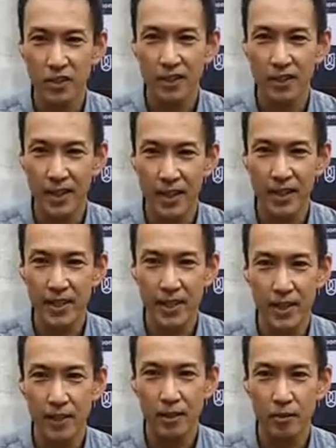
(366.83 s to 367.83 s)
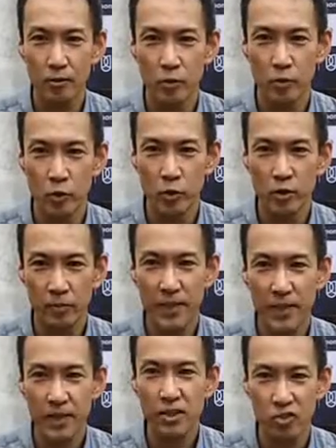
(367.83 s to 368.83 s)
data would be
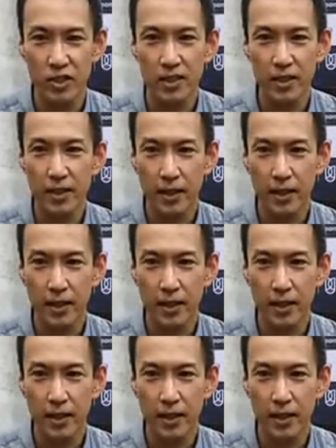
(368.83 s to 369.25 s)
interesting.